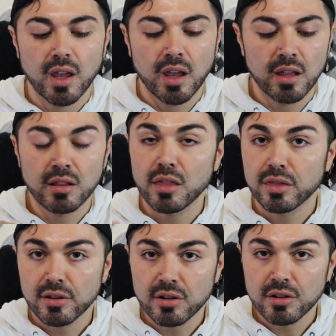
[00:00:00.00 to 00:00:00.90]
And the
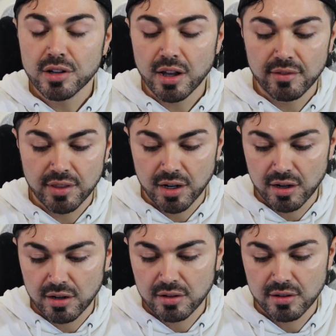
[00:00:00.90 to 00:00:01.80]
third of
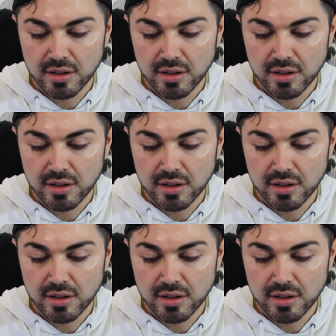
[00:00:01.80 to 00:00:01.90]
their